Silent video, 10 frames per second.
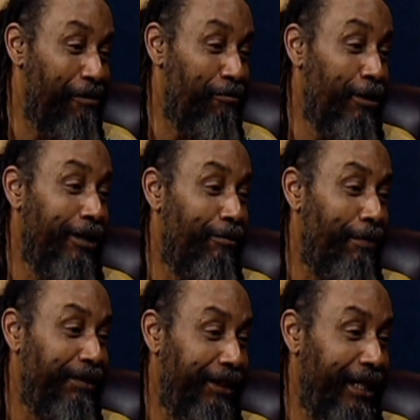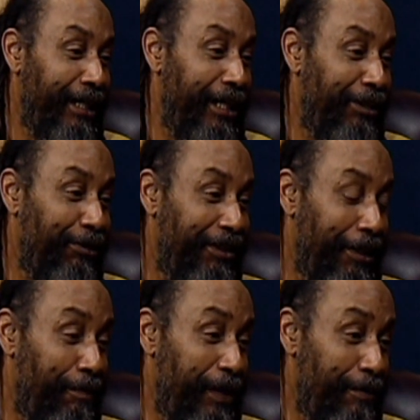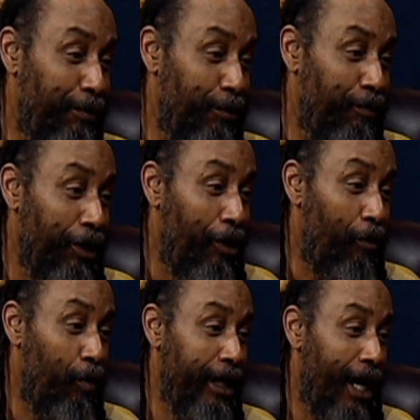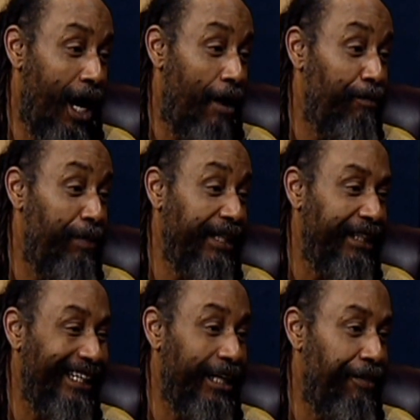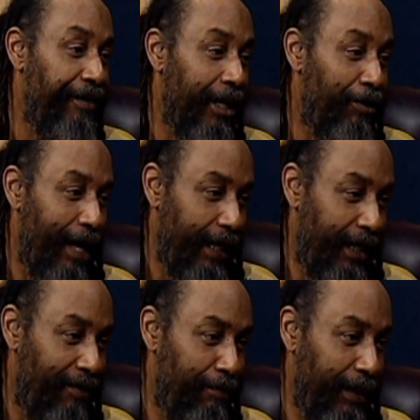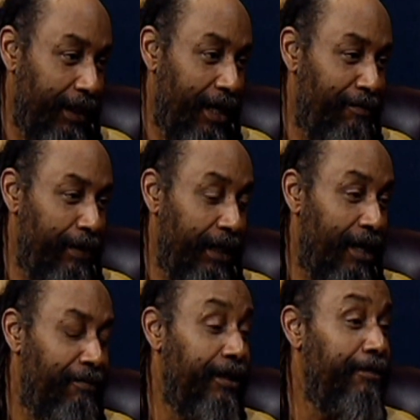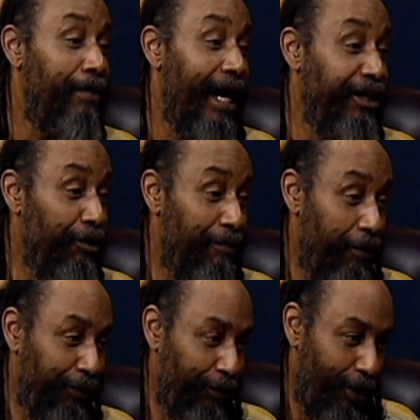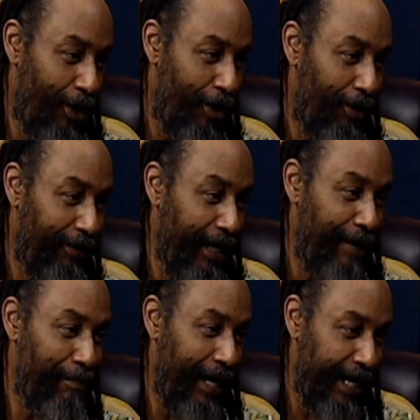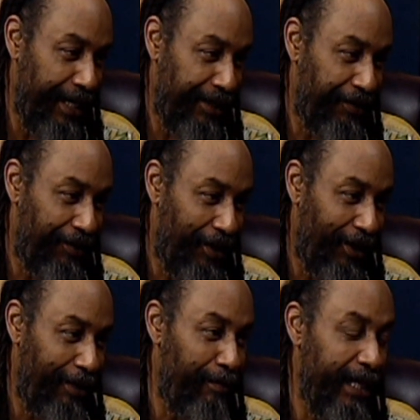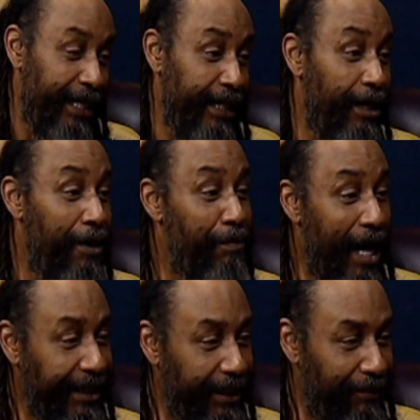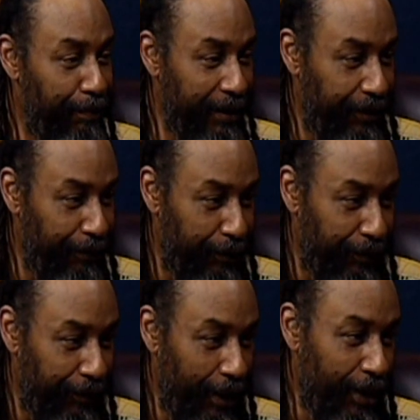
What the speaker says: really representing the interests of the people. We are basically a theocratic government, a government governed by universal law, not man necessarily, meaning positive principles.